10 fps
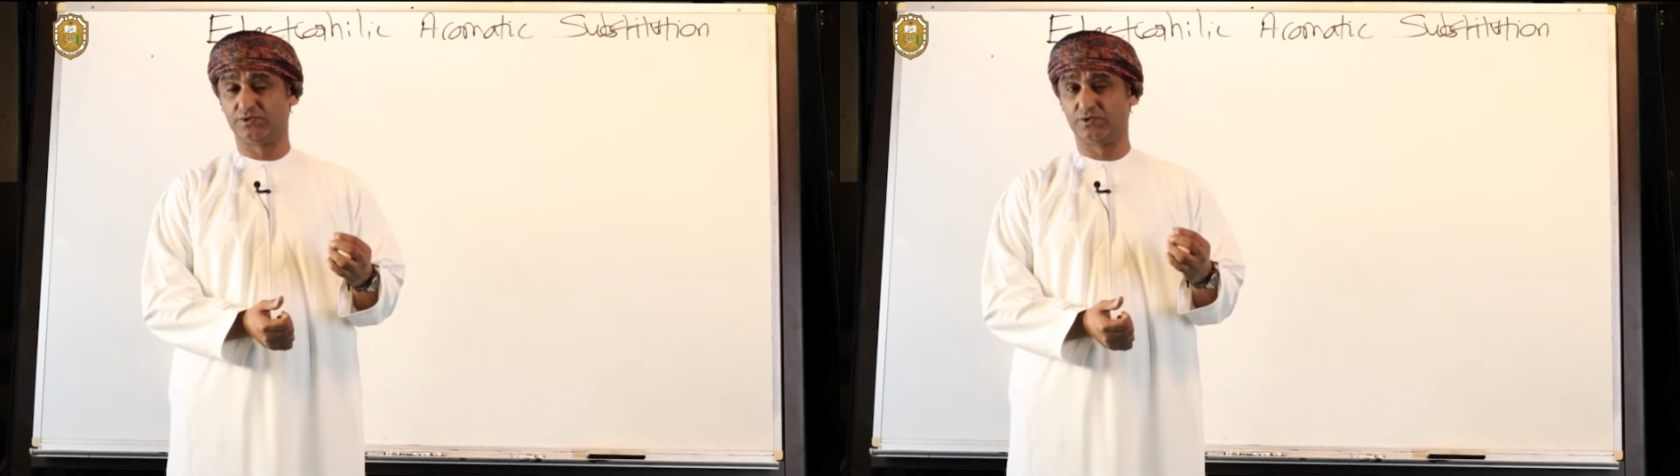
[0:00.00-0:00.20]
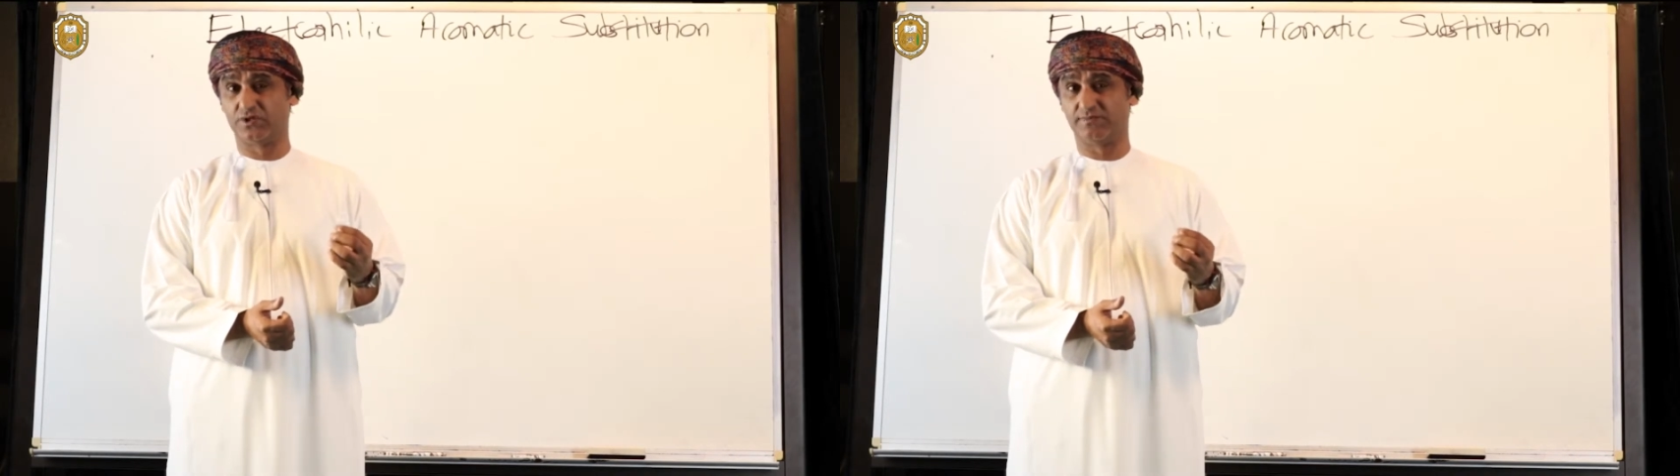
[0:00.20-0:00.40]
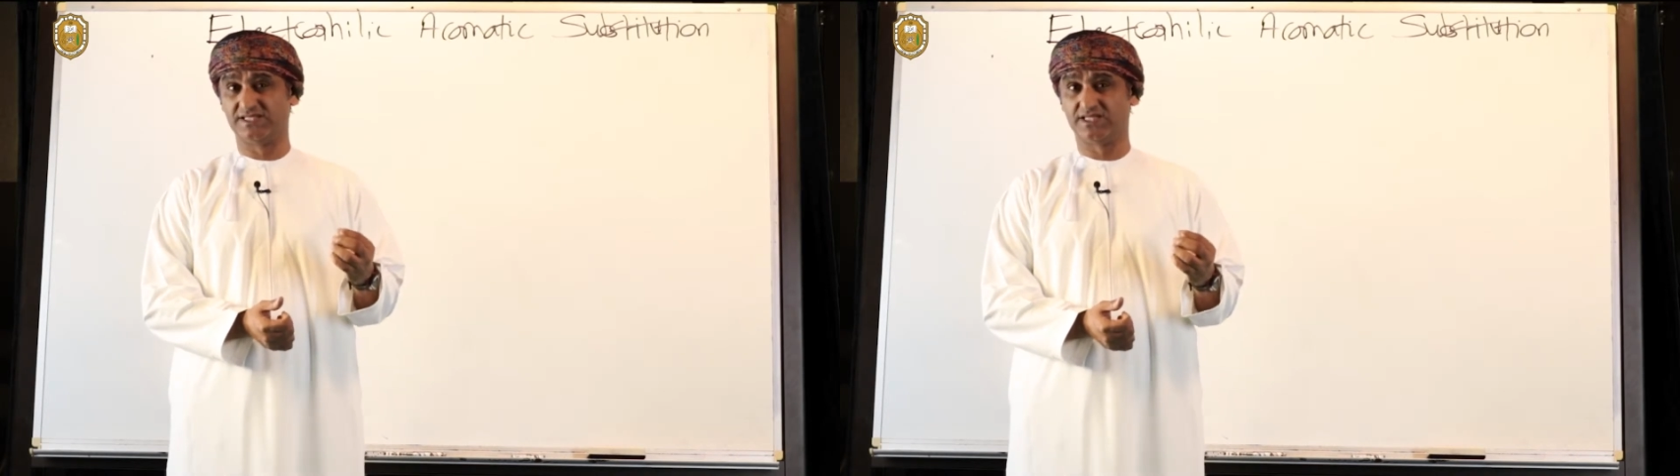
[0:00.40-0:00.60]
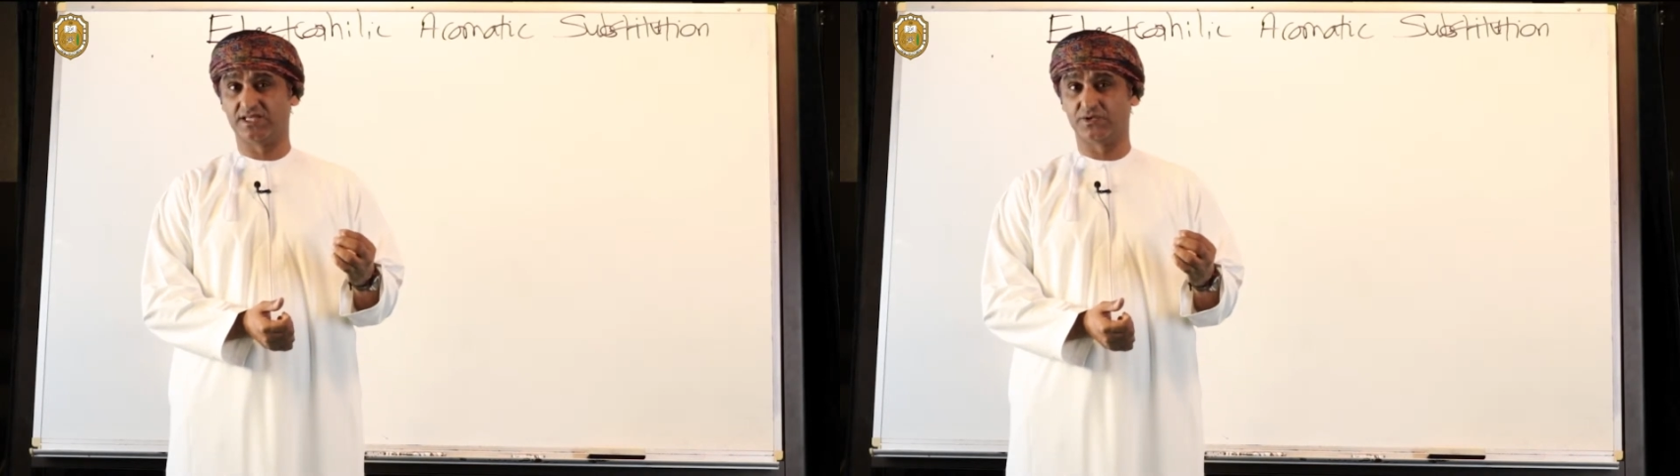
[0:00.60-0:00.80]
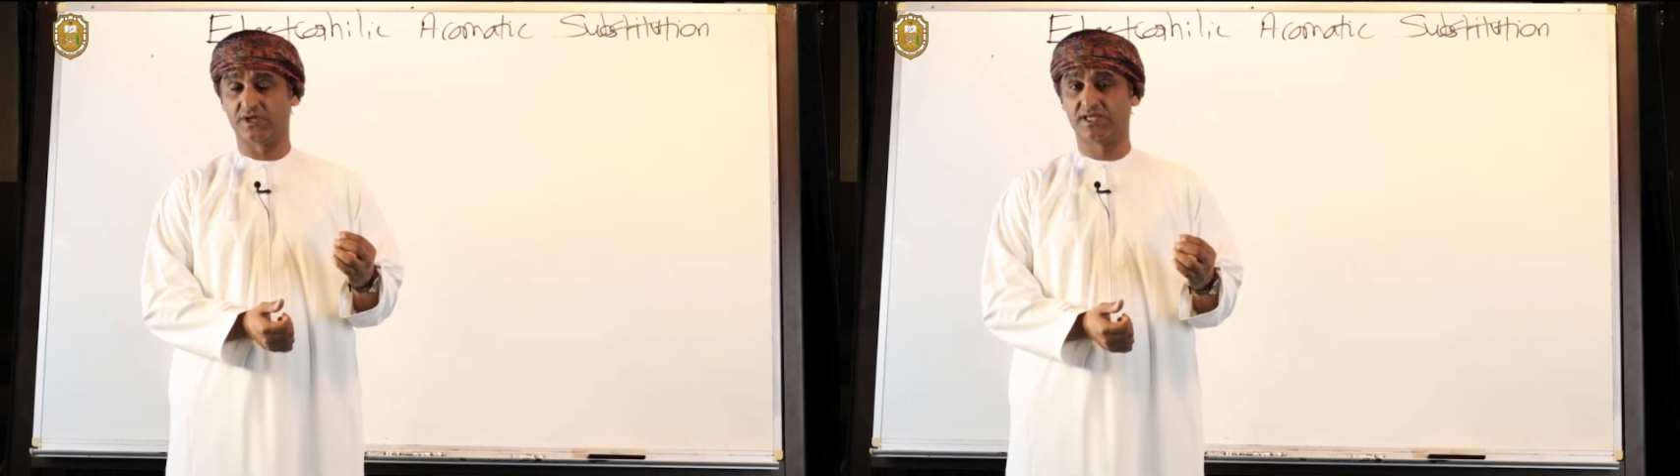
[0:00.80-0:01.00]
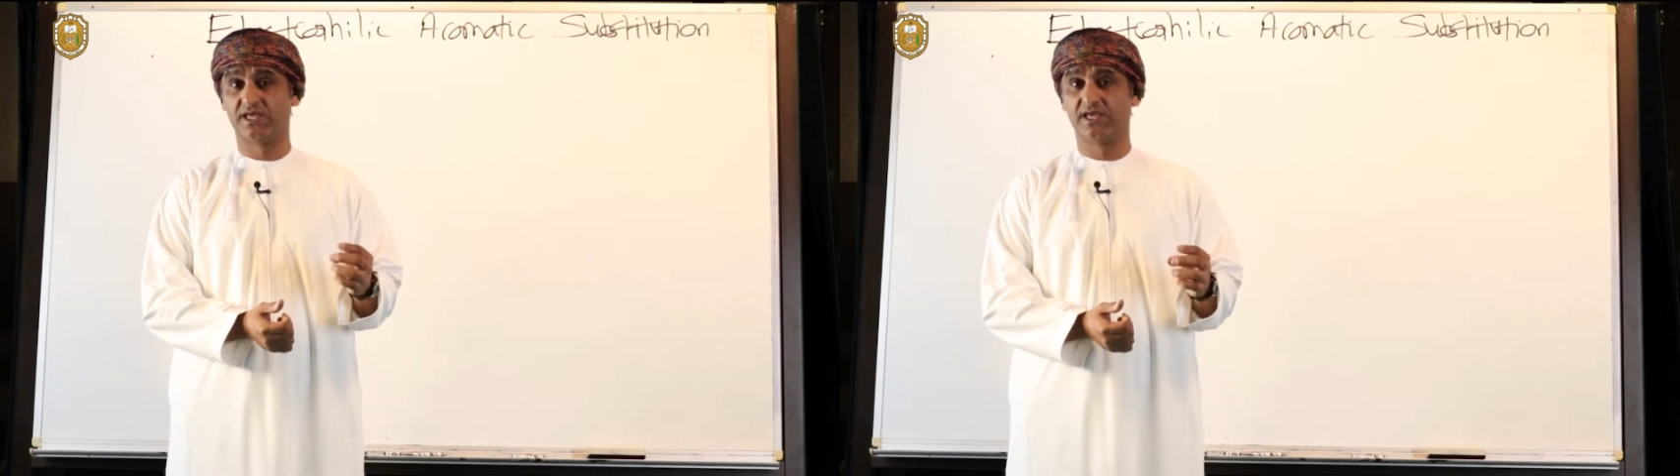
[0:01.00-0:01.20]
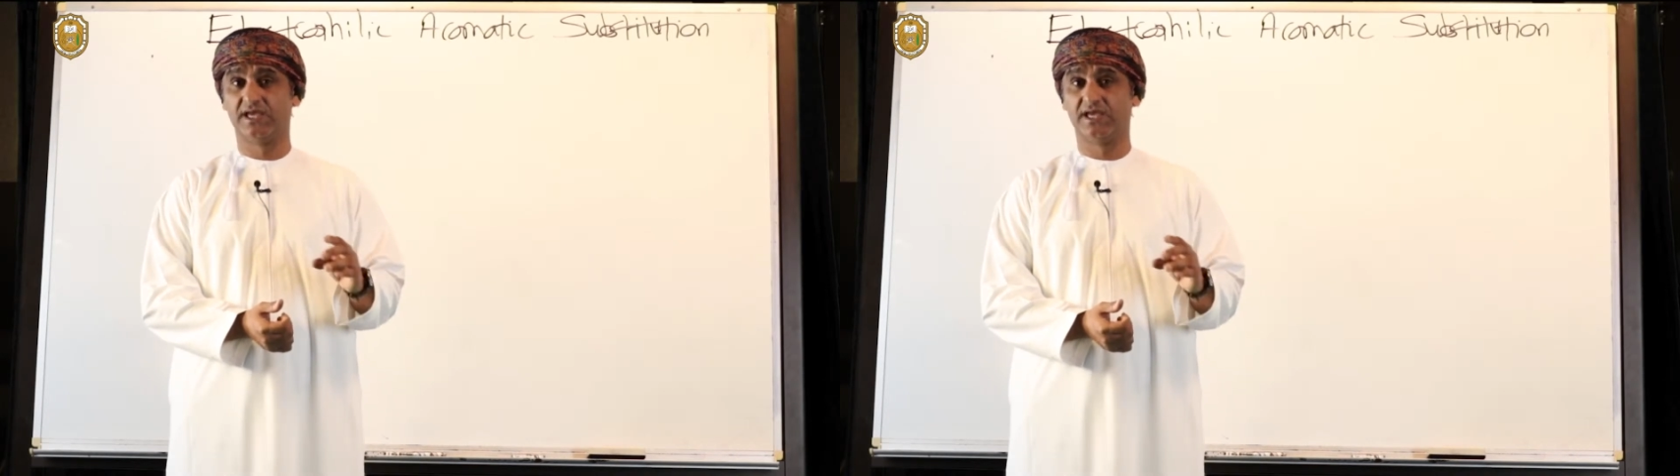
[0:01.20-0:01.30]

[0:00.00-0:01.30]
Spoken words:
to the benzene ring